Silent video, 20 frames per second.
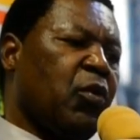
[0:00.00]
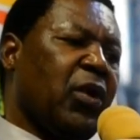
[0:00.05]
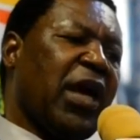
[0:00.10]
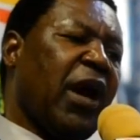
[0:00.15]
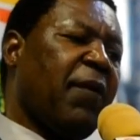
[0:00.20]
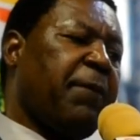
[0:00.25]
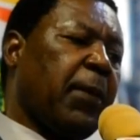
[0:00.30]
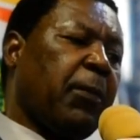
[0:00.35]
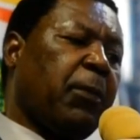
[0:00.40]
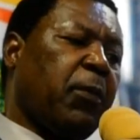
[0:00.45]
We
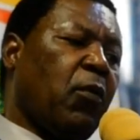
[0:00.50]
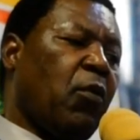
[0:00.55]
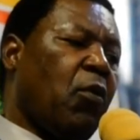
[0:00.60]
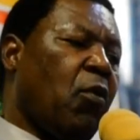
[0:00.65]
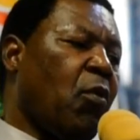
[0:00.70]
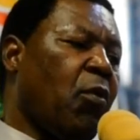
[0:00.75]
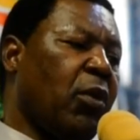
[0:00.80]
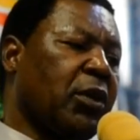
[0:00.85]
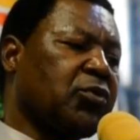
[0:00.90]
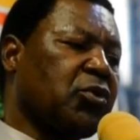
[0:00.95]
have people
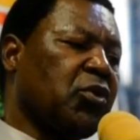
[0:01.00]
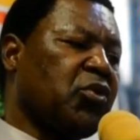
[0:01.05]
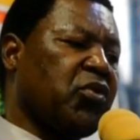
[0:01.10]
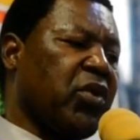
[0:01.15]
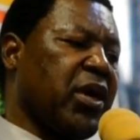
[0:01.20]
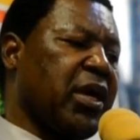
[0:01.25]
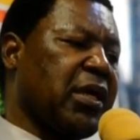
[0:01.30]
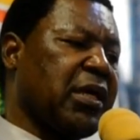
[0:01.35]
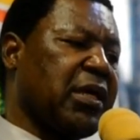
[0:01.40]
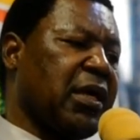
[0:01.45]
who want to
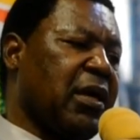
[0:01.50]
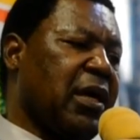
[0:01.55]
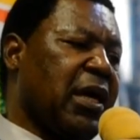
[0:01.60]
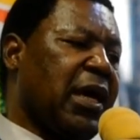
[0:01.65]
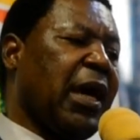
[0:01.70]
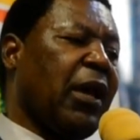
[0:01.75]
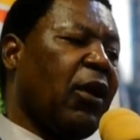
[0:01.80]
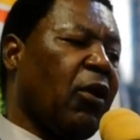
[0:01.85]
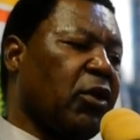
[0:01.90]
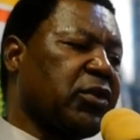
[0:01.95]
drink
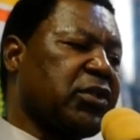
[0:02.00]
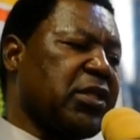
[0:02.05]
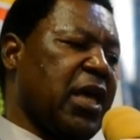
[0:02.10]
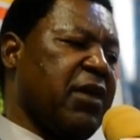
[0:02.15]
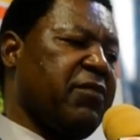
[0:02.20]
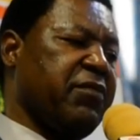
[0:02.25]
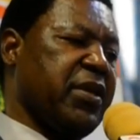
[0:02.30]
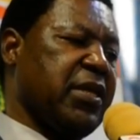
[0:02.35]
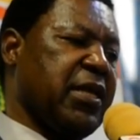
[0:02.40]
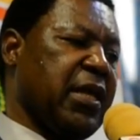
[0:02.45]
a lot
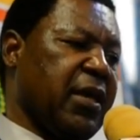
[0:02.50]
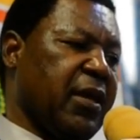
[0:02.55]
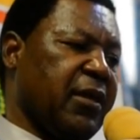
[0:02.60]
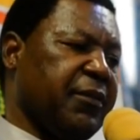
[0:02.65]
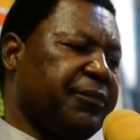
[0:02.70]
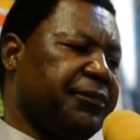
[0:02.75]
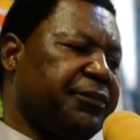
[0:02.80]
every day.